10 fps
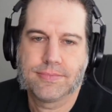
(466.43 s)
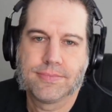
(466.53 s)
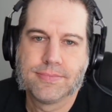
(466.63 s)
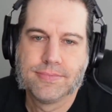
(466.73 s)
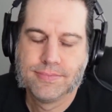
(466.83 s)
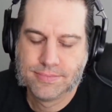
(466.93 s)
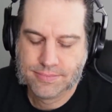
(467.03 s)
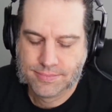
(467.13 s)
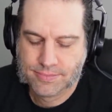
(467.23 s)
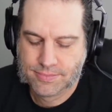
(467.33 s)

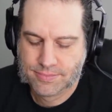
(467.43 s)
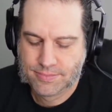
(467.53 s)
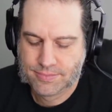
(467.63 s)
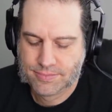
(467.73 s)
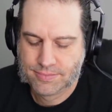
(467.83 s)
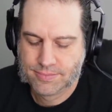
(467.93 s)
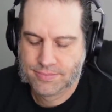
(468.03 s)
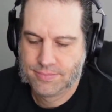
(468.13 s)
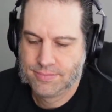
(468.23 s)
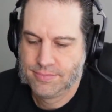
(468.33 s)

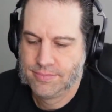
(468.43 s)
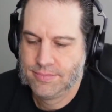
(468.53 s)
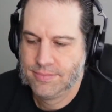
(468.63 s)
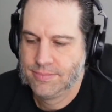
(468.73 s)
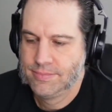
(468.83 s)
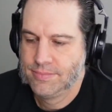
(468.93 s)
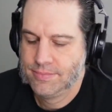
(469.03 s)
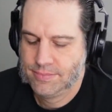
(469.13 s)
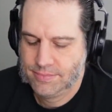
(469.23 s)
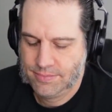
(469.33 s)

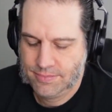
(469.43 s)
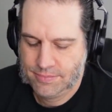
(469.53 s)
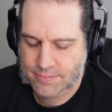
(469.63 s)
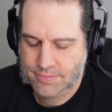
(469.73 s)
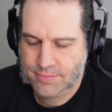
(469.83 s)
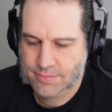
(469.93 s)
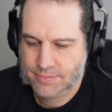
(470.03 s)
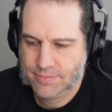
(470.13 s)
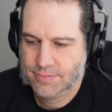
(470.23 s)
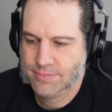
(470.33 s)

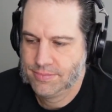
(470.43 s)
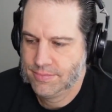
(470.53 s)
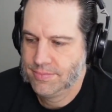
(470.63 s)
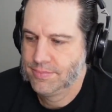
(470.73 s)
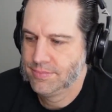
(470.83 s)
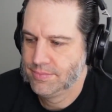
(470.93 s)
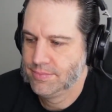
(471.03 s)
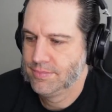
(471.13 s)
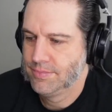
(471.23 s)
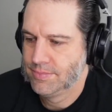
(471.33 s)

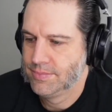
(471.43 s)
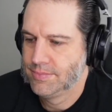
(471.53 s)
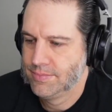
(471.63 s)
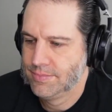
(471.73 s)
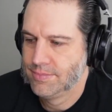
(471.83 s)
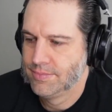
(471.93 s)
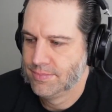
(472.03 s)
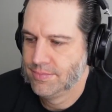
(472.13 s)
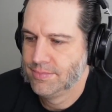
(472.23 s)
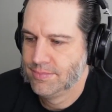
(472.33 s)

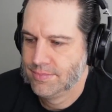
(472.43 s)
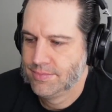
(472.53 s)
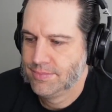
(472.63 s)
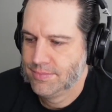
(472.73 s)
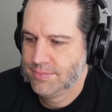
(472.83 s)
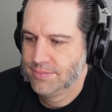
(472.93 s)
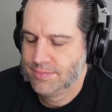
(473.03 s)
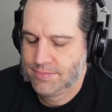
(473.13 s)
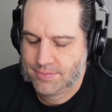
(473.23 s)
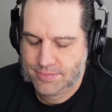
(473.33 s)

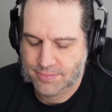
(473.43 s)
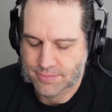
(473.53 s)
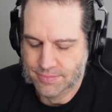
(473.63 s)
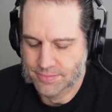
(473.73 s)
[no speech]